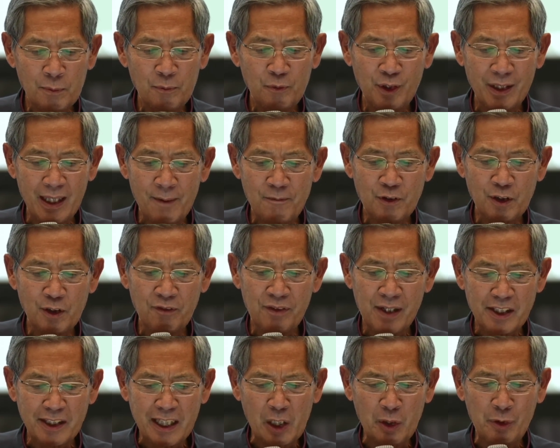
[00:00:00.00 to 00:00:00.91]
The
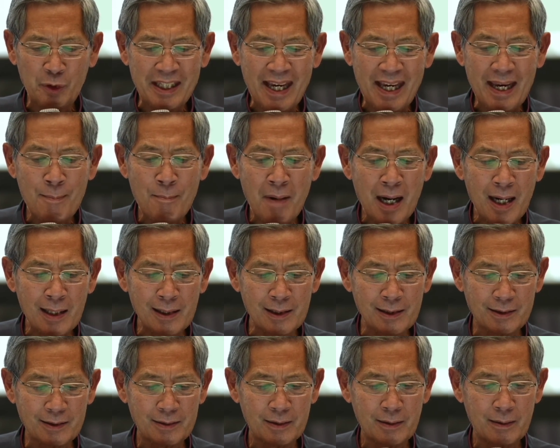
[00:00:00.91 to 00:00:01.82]
answer to this was
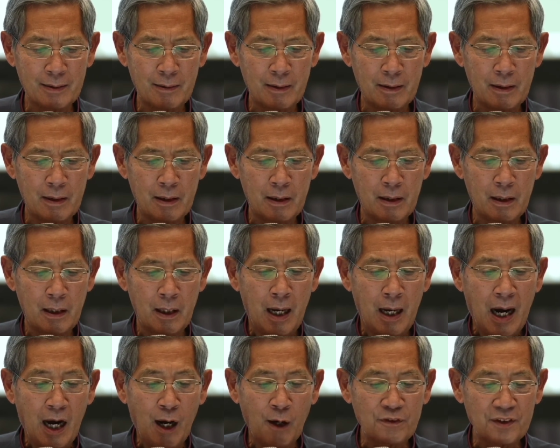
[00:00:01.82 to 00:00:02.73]
recently
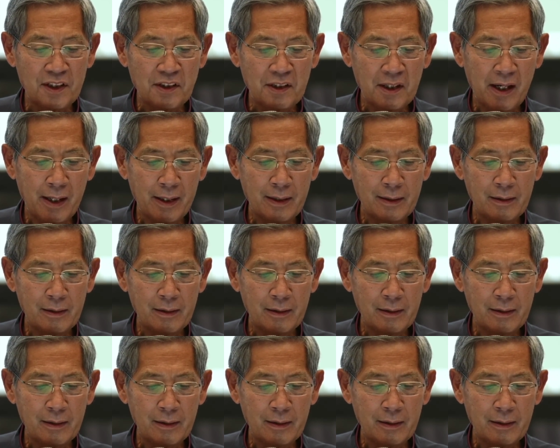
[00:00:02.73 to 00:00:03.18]
published by Dr.